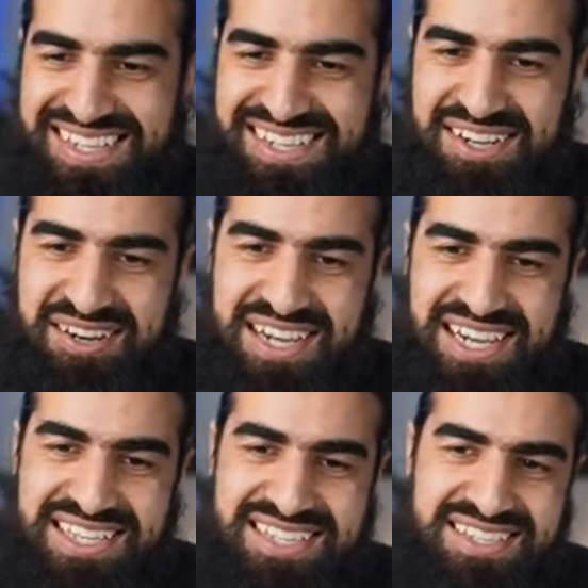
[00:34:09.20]
All right,
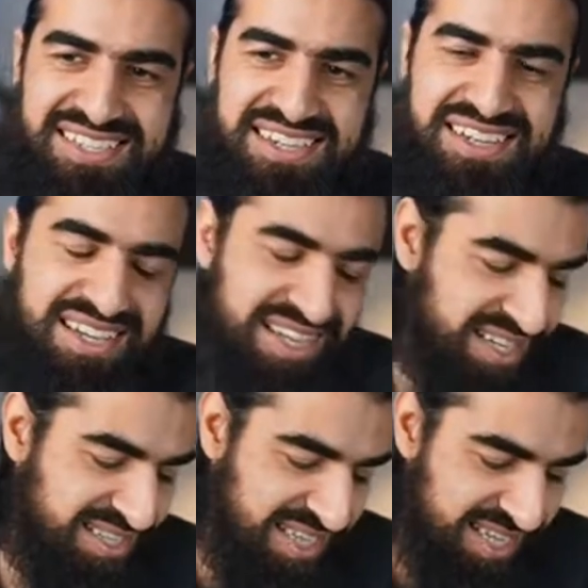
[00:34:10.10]
guys. Jazakallah
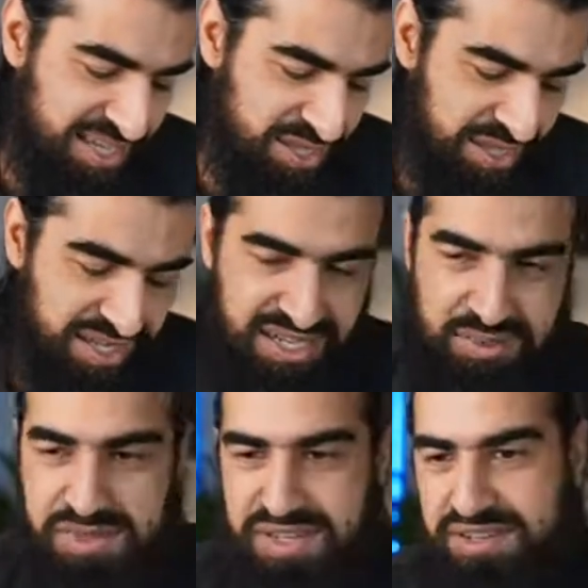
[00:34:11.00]
khair. Take care, inshallah. I'm
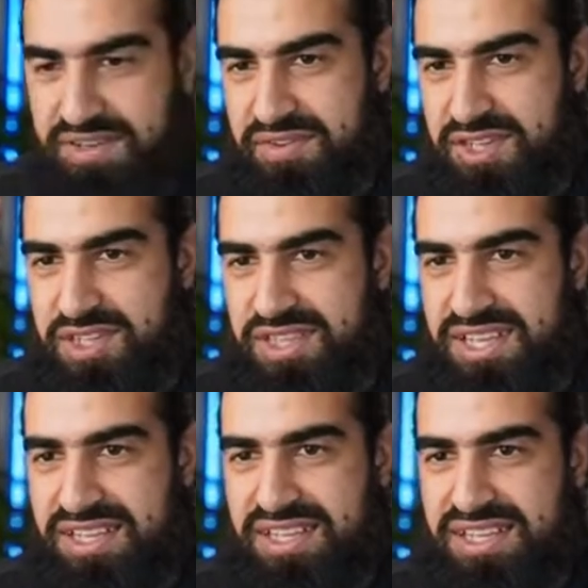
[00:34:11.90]
going to finish it
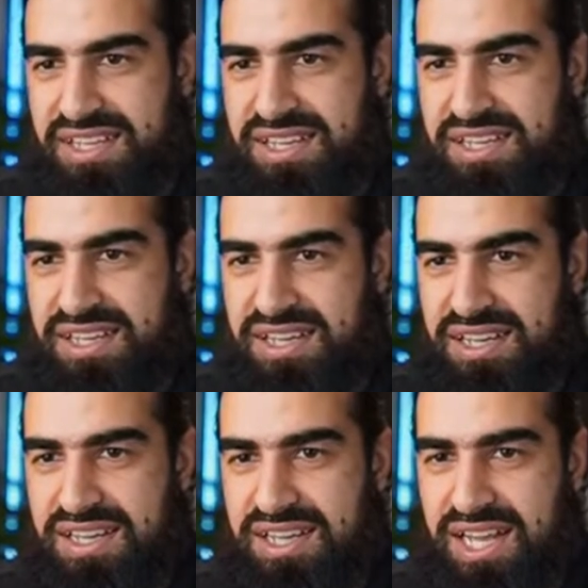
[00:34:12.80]
there.
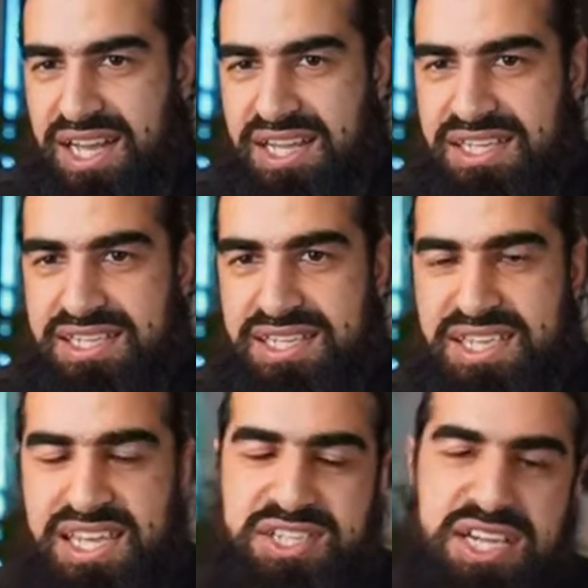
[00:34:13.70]
Uh, and uh,
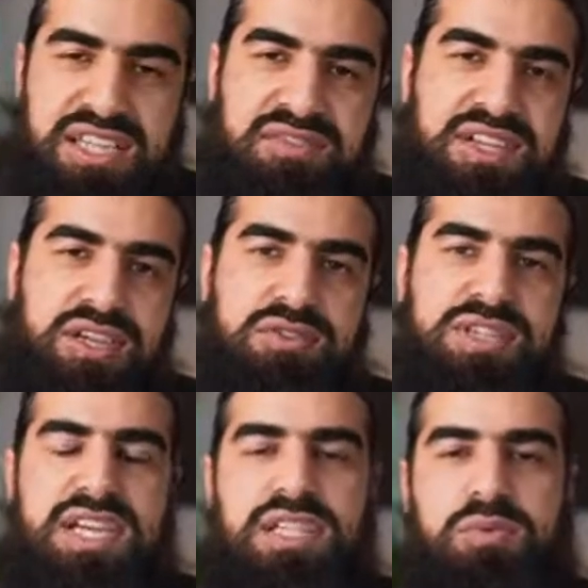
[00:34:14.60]
yeah, check out the videos.
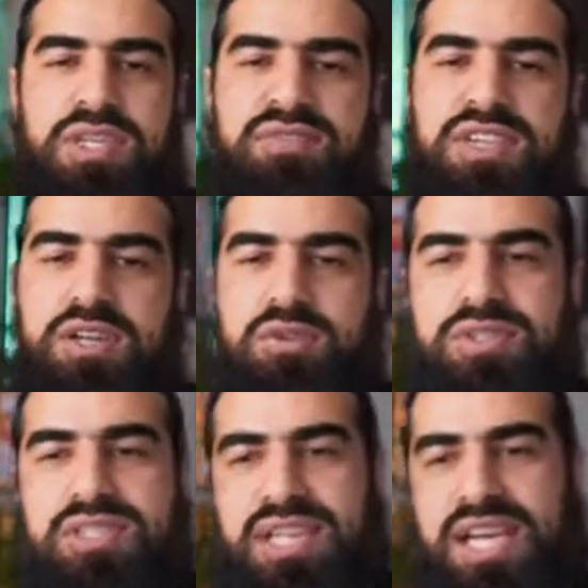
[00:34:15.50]
Check out the week's
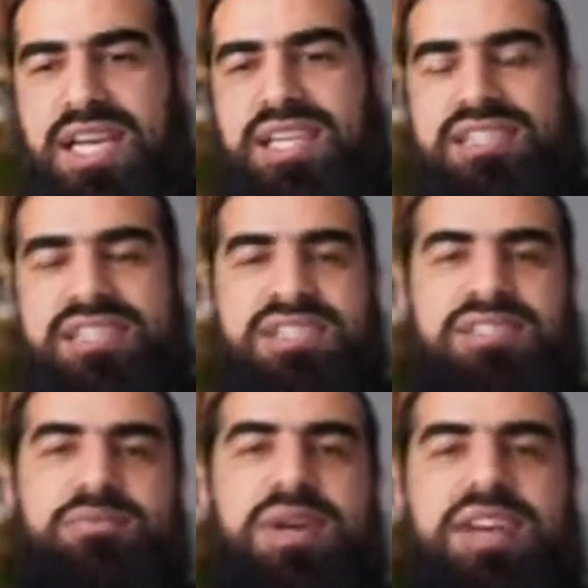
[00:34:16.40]
videos. And
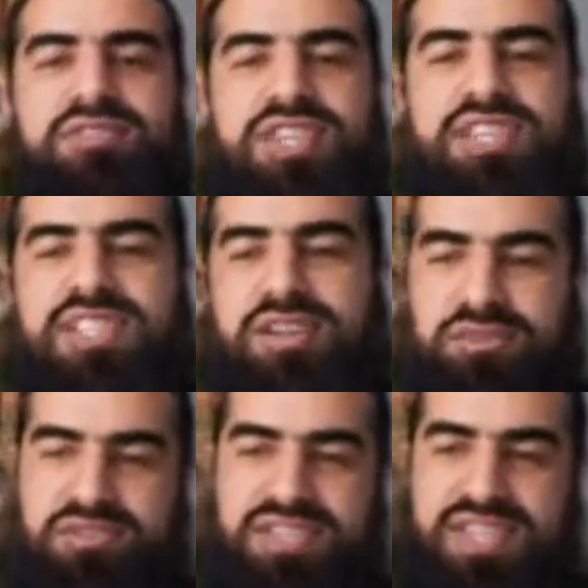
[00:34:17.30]
you might have to check this out
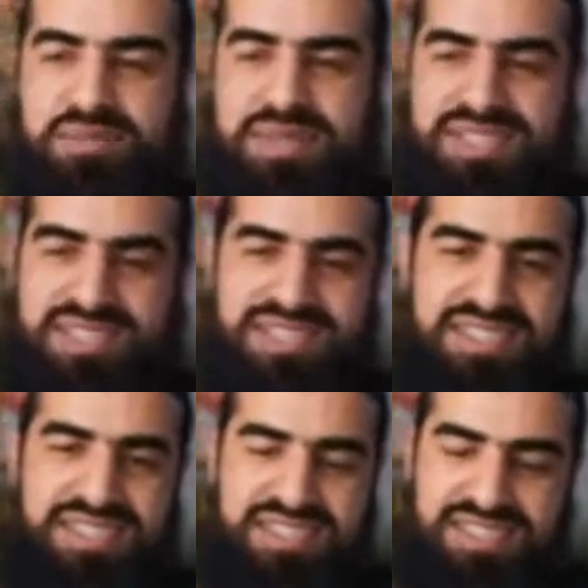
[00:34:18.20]
three times.
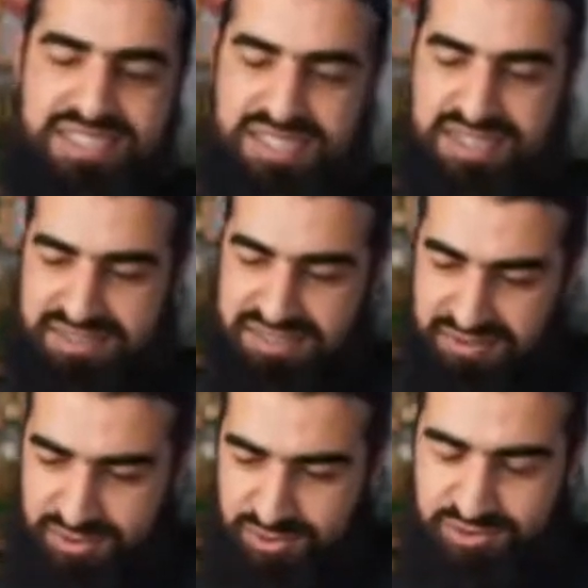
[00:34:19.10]
Yeah, if
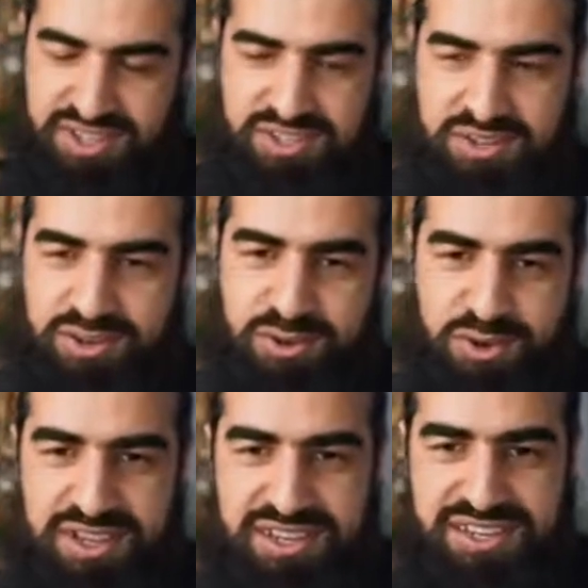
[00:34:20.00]
you're real
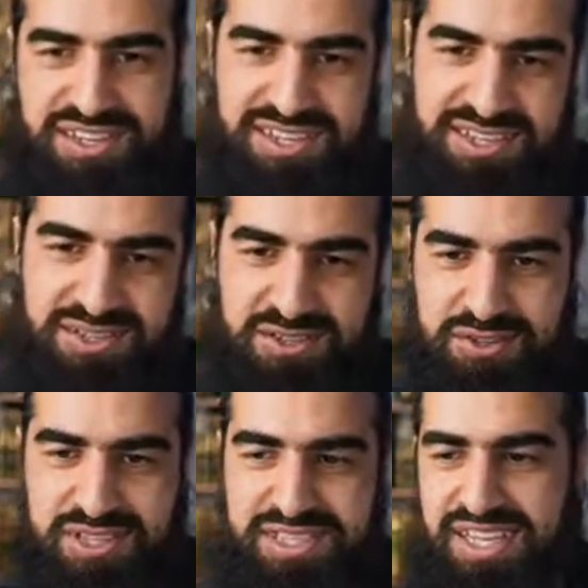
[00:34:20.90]
loyal to
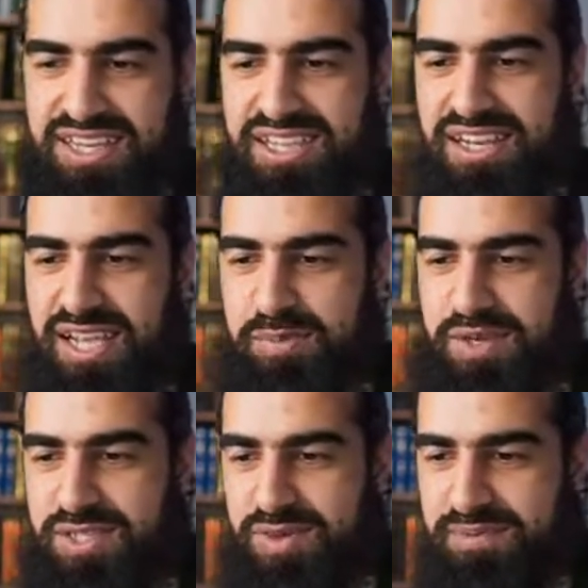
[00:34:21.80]
this. And hit the like button
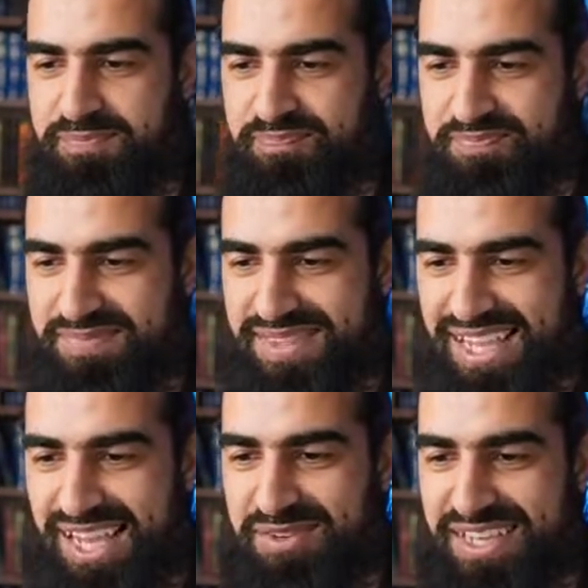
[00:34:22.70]
as well.
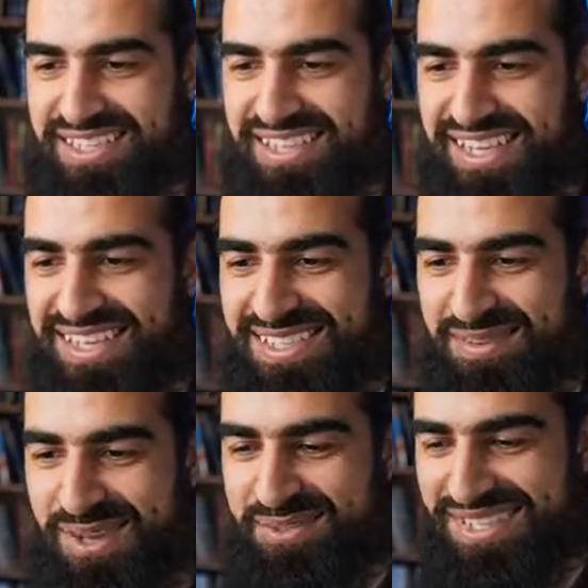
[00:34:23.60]
Have you hit hills and
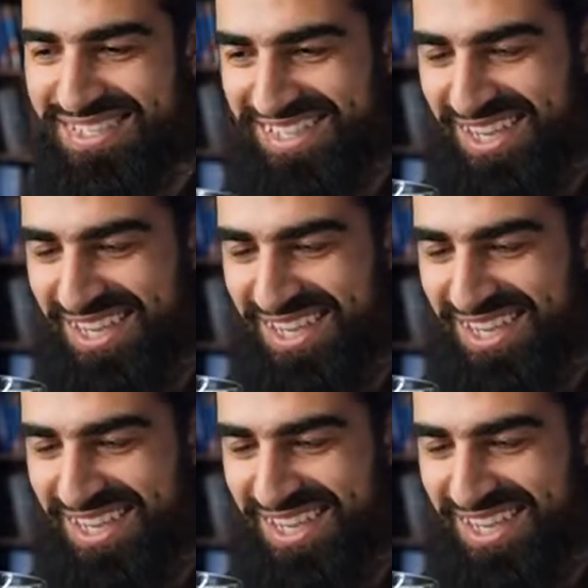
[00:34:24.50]
mountains?